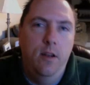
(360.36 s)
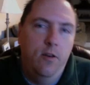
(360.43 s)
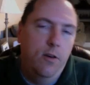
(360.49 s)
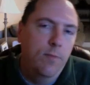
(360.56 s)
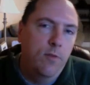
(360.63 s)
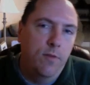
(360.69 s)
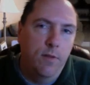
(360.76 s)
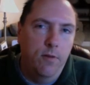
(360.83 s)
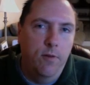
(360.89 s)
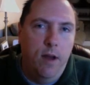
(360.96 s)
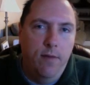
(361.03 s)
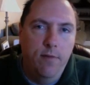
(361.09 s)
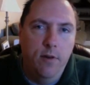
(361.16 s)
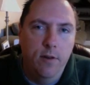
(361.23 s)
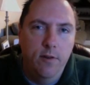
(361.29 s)
in terms of the
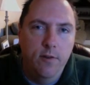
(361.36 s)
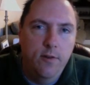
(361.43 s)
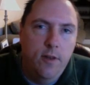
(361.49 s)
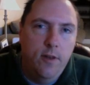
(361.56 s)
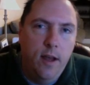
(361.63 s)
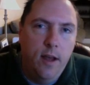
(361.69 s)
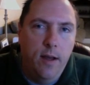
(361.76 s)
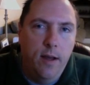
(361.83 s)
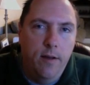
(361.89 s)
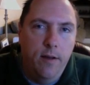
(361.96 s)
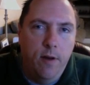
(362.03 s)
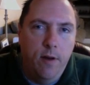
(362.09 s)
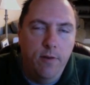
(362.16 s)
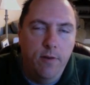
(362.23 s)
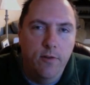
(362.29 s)

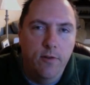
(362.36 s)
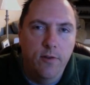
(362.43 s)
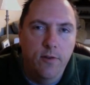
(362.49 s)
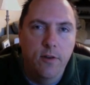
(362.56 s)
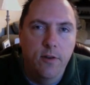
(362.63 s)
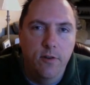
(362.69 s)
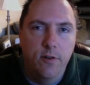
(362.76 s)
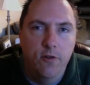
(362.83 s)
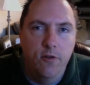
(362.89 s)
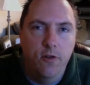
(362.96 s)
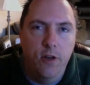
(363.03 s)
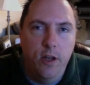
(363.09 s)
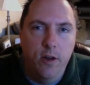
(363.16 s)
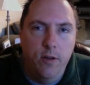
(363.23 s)
references to G,